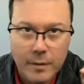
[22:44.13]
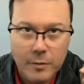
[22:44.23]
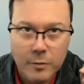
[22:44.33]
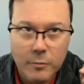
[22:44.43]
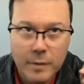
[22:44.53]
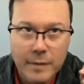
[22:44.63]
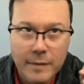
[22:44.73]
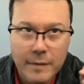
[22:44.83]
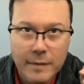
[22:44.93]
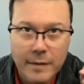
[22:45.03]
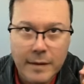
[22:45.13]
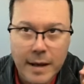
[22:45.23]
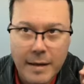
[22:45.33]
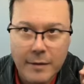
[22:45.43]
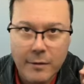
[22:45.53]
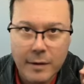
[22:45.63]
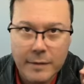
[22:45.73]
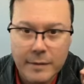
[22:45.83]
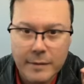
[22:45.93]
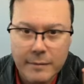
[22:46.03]
Lewis is the high
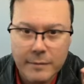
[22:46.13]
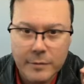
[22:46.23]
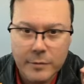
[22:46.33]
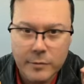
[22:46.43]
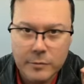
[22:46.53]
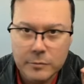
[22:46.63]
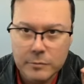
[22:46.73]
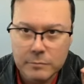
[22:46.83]
cost, so